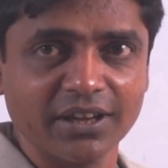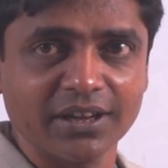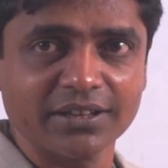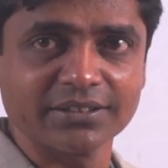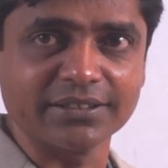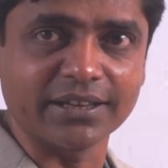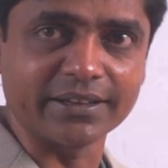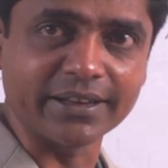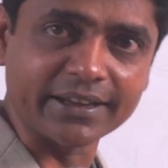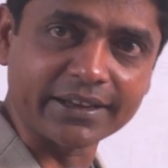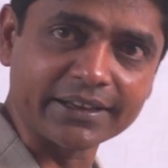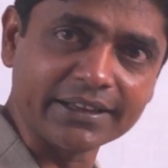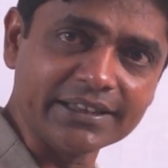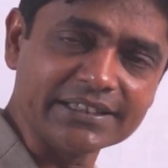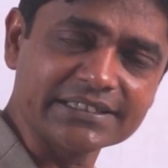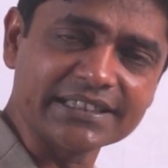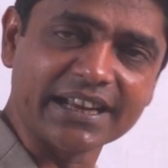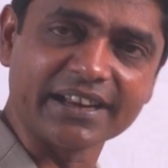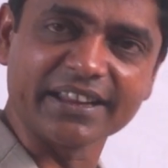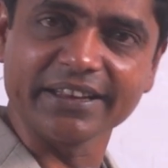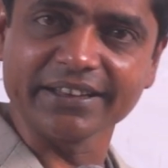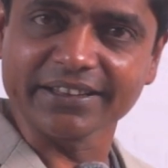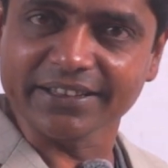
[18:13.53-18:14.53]
The decrease
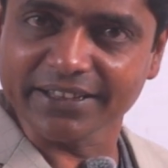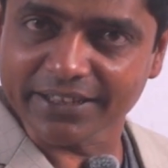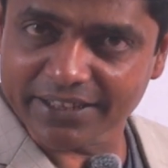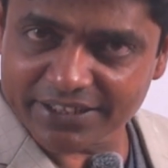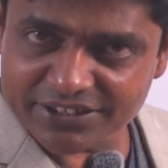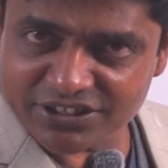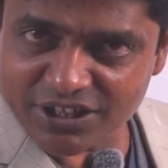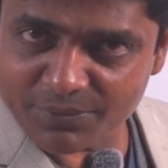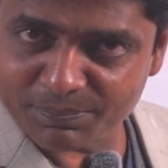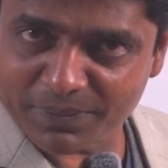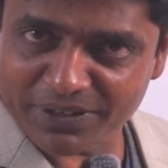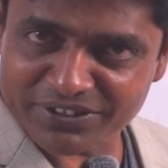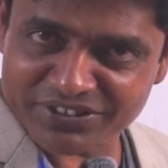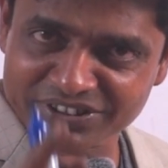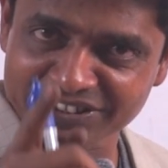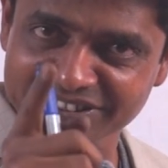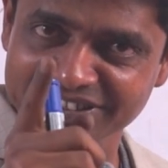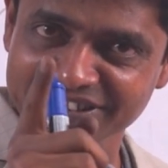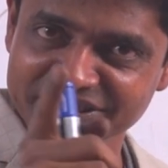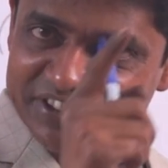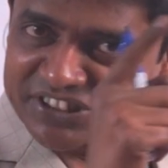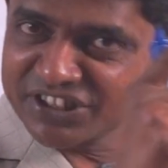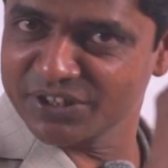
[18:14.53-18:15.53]
and increase of
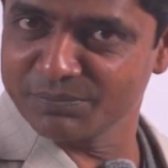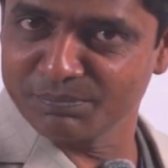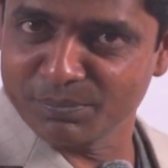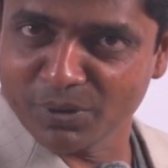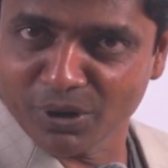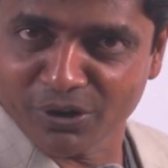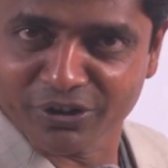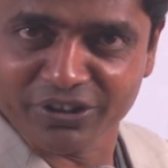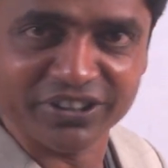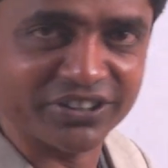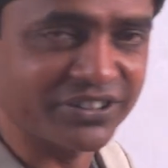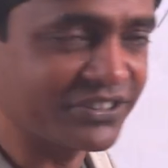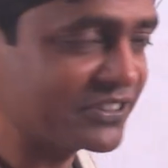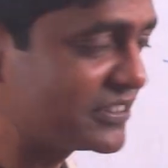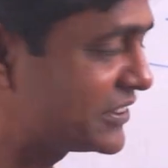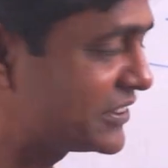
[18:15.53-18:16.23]
percentage is important.